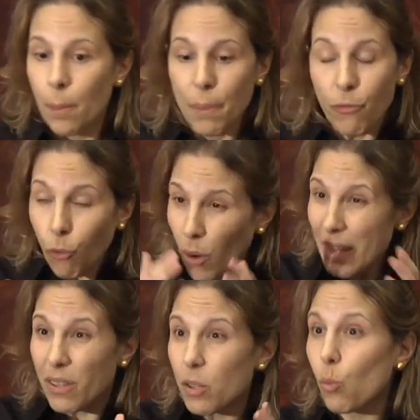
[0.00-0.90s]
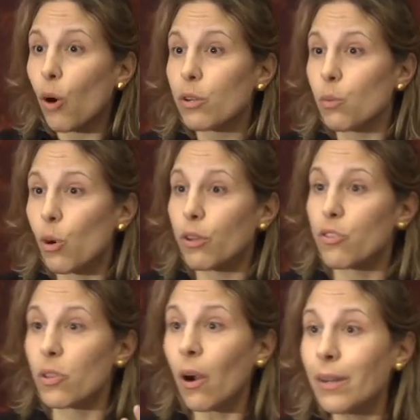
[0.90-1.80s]
before even the world
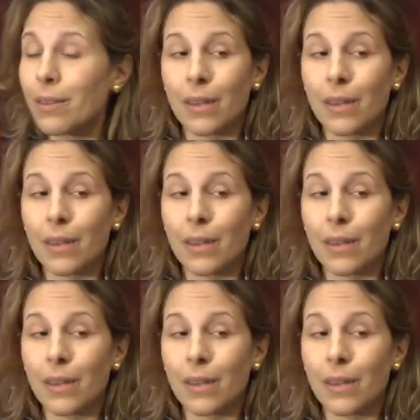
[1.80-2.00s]
started,